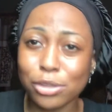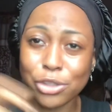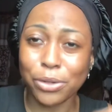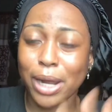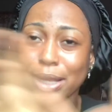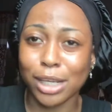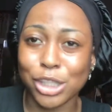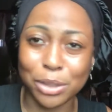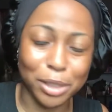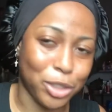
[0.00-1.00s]
try that
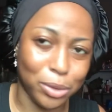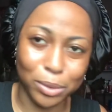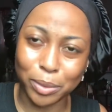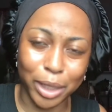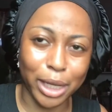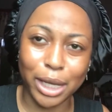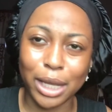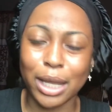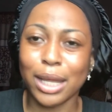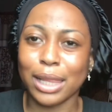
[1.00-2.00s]
shower gel, okay?
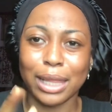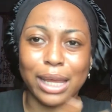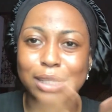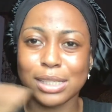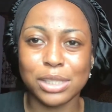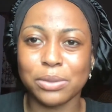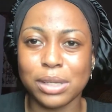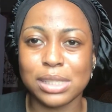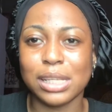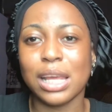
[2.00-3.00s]
Like,
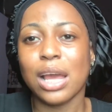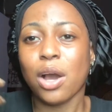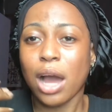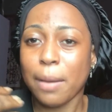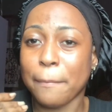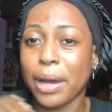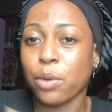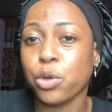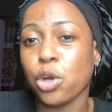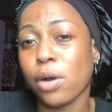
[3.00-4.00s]
seriously. But
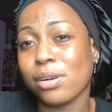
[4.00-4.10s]
you know, our